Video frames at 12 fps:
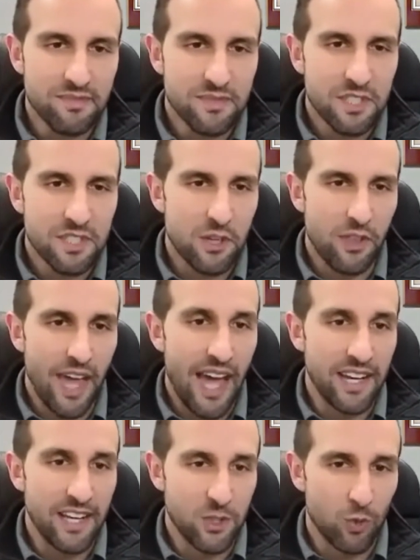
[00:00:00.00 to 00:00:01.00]
So
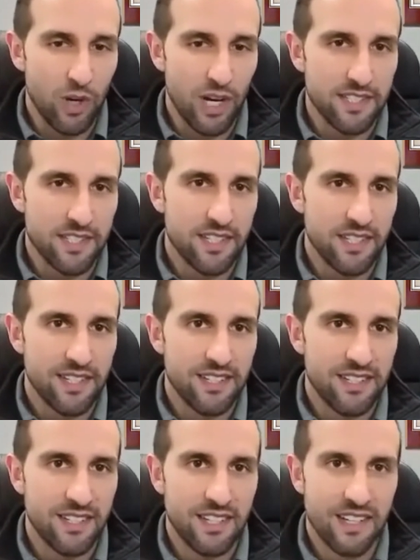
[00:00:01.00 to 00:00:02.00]
that is what
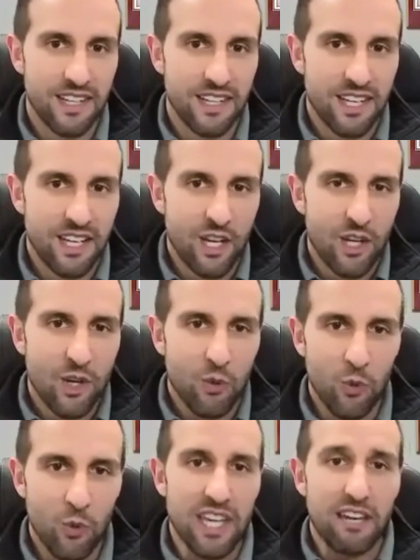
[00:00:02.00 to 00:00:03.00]

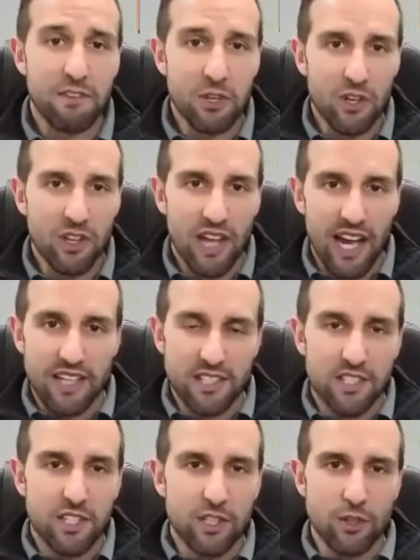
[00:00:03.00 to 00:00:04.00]
we have
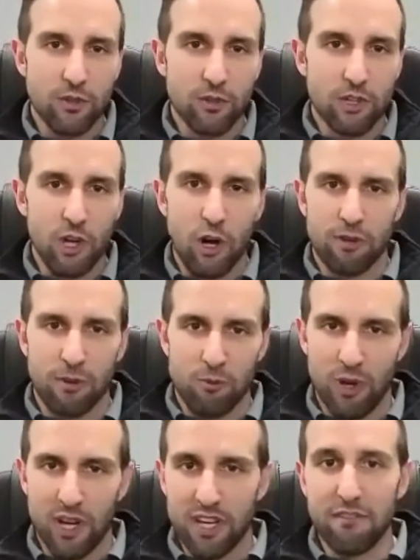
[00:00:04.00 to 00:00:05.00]
utilized to go from
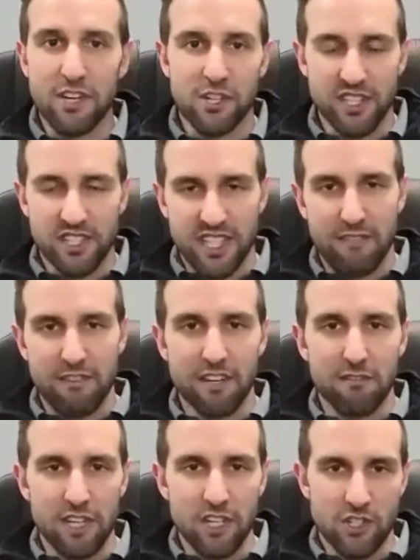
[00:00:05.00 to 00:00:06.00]
1 division to 7
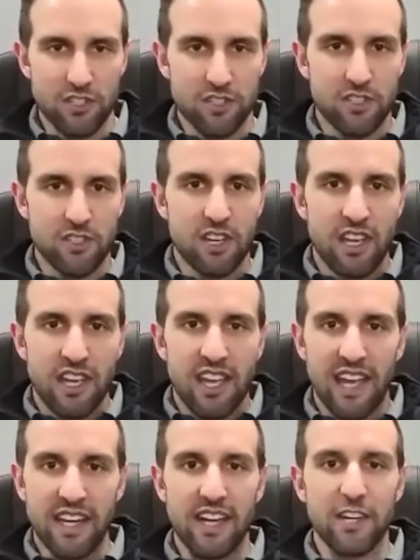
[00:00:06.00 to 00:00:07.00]
divisions.
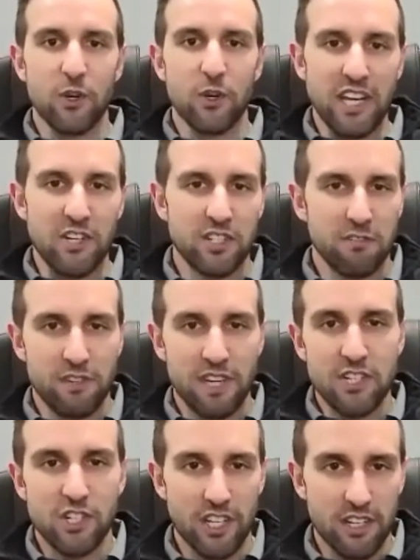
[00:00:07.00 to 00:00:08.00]
And under each
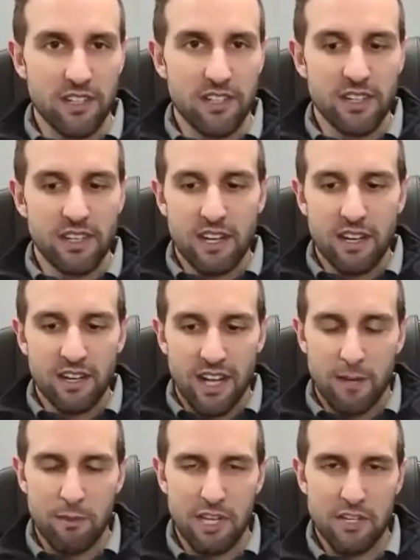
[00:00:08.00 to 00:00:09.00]
division,
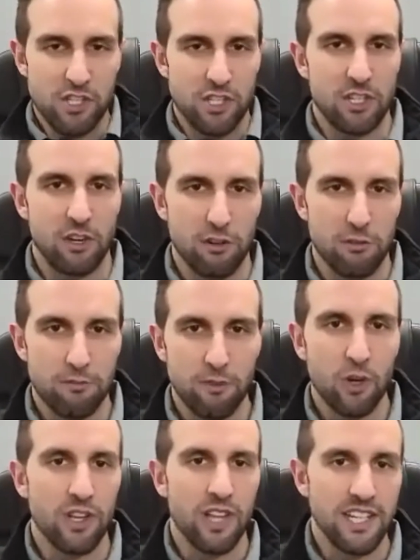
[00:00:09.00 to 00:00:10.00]
I mean, just our
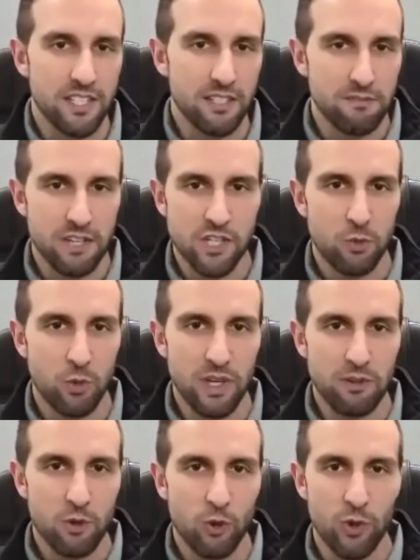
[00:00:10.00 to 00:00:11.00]
fertilizing division,
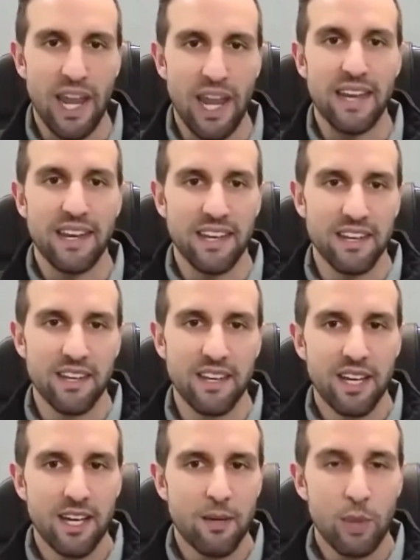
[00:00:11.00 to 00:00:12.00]
we created
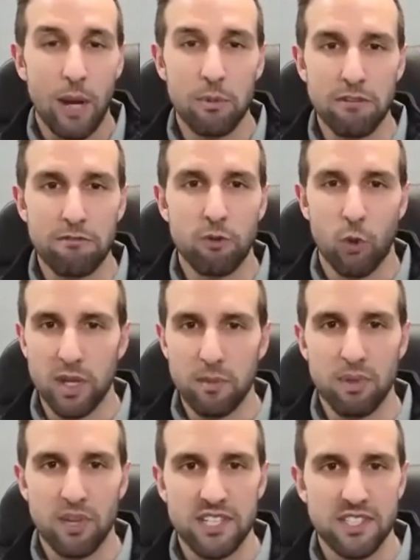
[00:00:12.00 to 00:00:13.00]
probably 40
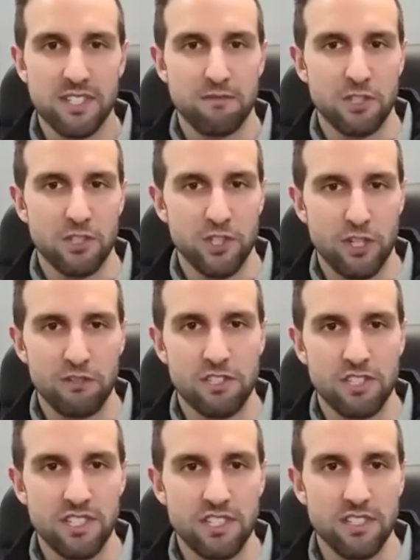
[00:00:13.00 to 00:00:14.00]
plus different
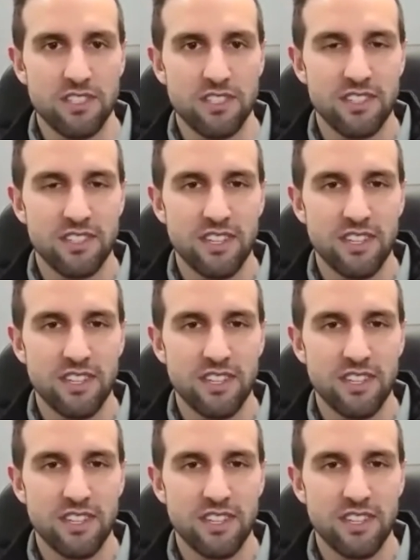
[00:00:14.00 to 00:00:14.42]
services